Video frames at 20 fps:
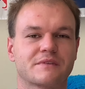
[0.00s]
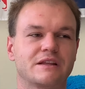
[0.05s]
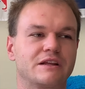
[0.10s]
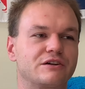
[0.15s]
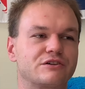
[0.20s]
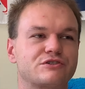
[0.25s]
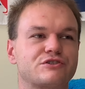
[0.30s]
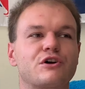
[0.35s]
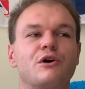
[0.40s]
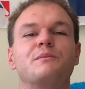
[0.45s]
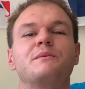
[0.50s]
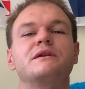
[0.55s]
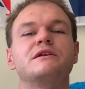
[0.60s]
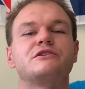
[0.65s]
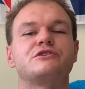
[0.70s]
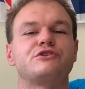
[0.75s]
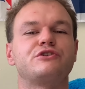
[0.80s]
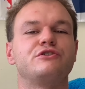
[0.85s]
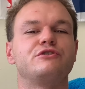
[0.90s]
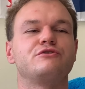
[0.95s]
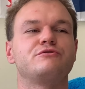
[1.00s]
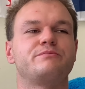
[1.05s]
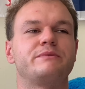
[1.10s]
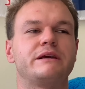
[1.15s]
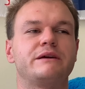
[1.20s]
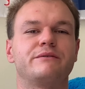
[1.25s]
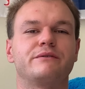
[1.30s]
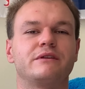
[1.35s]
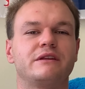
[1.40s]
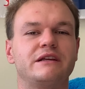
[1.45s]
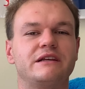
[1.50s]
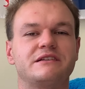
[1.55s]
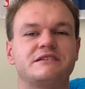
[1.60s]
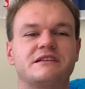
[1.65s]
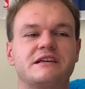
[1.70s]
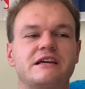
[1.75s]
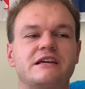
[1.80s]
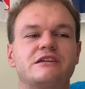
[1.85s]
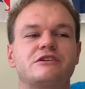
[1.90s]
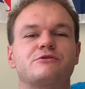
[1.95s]
there's so many shoes being
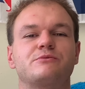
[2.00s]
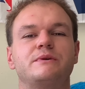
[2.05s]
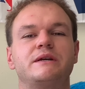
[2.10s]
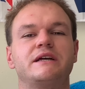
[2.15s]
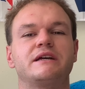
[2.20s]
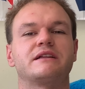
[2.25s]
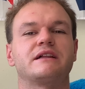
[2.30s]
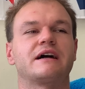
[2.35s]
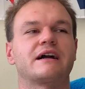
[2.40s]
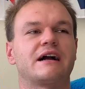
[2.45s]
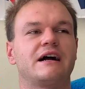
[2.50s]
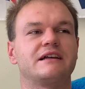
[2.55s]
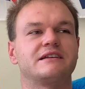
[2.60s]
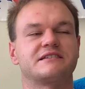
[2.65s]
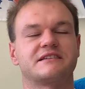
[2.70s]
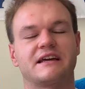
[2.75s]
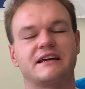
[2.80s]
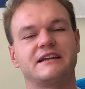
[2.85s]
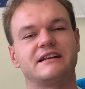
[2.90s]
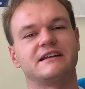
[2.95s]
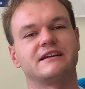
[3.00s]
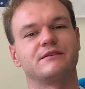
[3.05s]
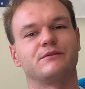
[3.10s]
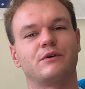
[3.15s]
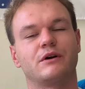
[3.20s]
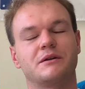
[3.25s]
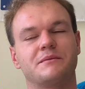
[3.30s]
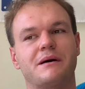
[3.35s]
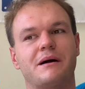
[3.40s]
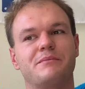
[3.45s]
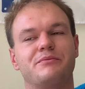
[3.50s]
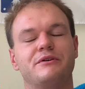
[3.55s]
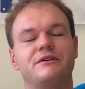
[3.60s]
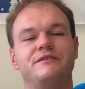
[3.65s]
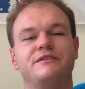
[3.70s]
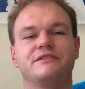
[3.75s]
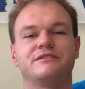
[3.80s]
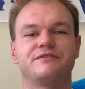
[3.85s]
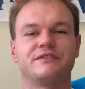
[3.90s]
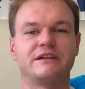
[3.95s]
released each week. Like I stated in one of my
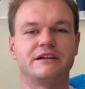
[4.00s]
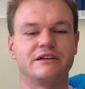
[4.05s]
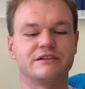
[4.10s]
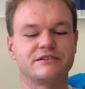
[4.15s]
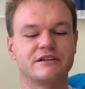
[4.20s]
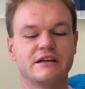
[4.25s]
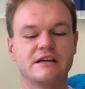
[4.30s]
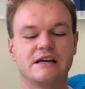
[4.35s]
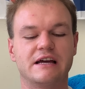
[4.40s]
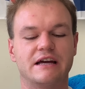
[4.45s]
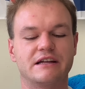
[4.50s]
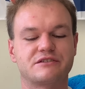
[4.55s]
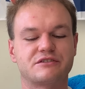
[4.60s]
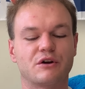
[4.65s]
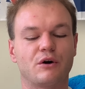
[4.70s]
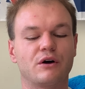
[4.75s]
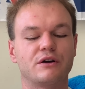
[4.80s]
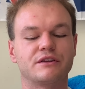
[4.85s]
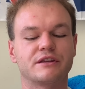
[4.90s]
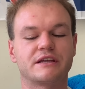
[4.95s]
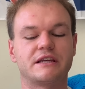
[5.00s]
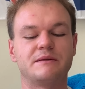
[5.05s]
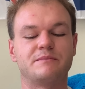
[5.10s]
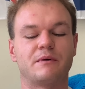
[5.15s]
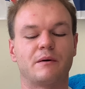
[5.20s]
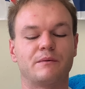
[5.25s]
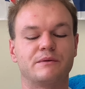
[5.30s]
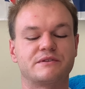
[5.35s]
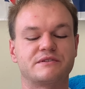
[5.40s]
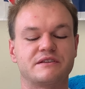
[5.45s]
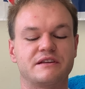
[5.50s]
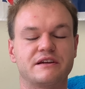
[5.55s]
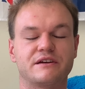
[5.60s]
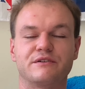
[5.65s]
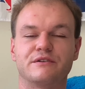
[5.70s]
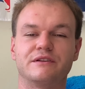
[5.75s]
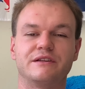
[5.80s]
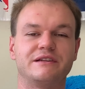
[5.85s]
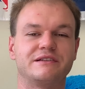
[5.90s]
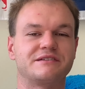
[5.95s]
previous videos, it's so hard to keep up with sneaker
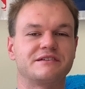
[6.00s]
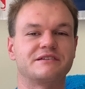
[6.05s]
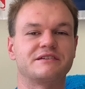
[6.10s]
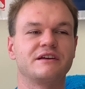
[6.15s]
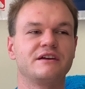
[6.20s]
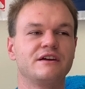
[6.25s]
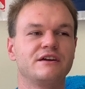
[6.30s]
releases,